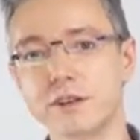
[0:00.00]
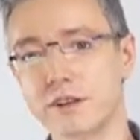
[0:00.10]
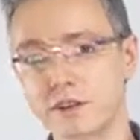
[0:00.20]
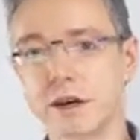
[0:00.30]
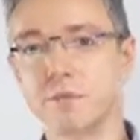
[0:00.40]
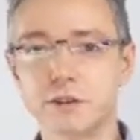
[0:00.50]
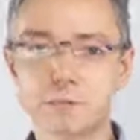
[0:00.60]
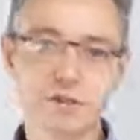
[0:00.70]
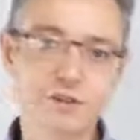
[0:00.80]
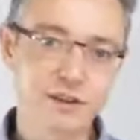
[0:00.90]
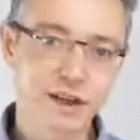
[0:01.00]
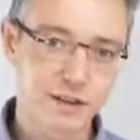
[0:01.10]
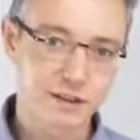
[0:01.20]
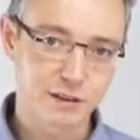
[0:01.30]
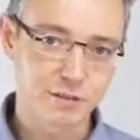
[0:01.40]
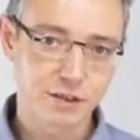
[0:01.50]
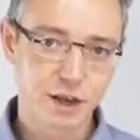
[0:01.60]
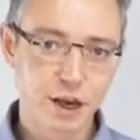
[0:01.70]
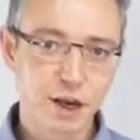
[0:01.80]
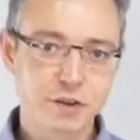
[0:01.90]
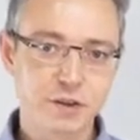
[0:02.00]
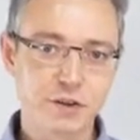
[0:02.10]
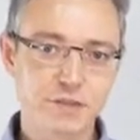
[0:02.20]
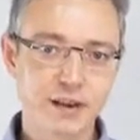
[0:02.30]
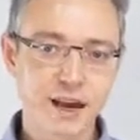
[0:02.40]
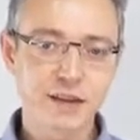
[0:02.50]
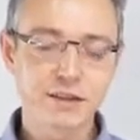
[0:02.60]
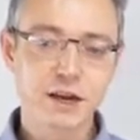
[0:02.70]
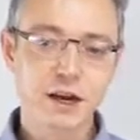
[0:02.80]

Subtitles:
the resemblance between relatives. So in that,